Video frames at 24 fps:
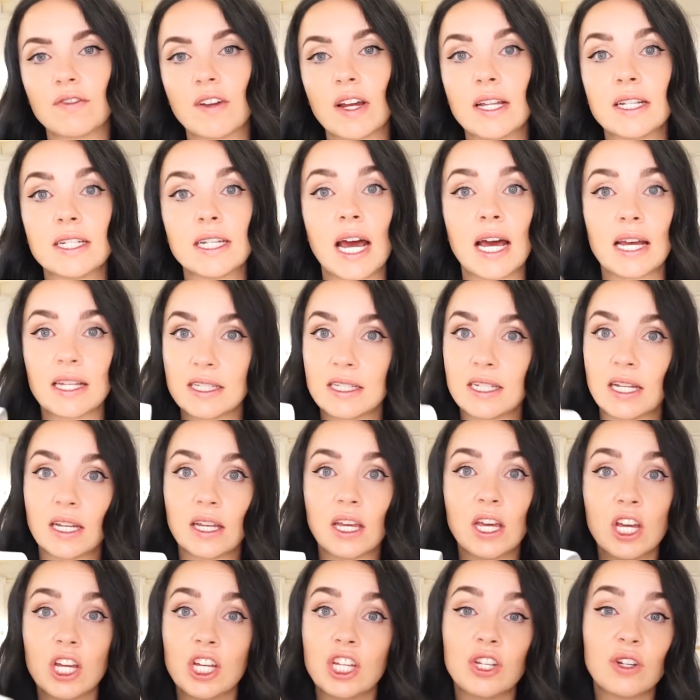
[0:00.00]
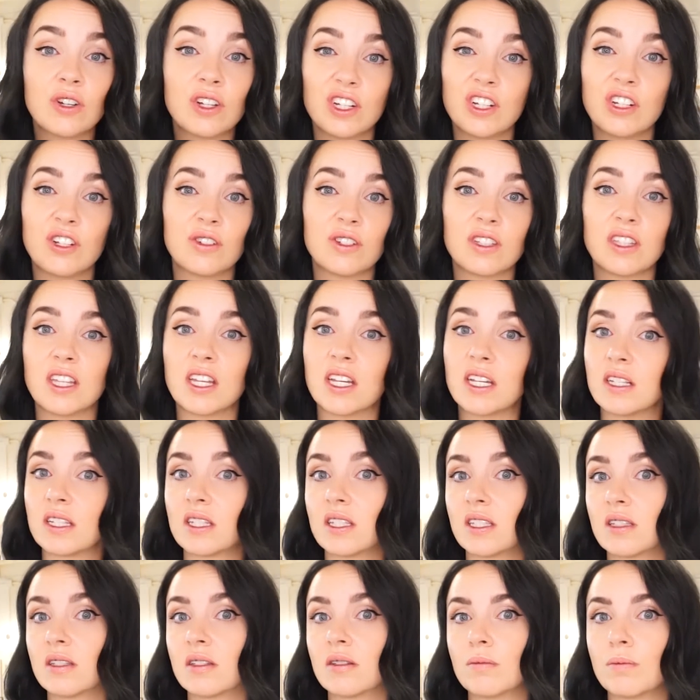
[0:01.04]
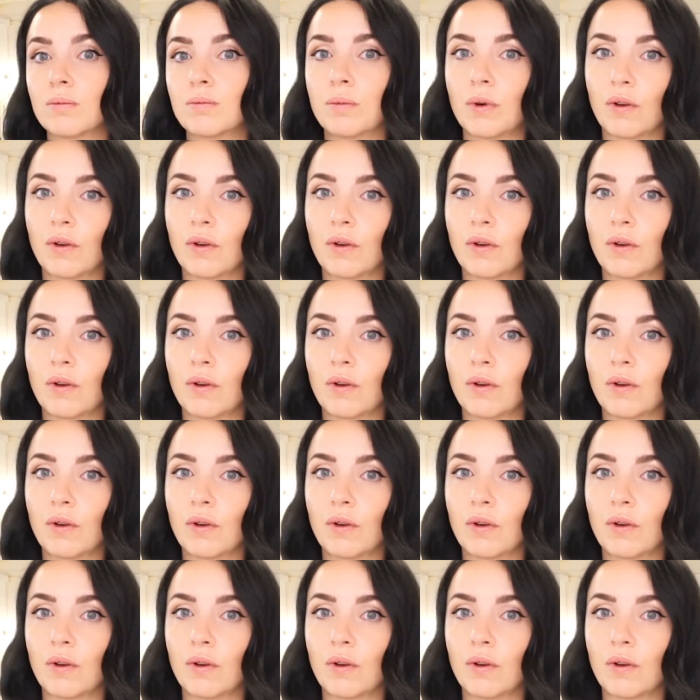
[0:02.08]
Fantastic, you can use this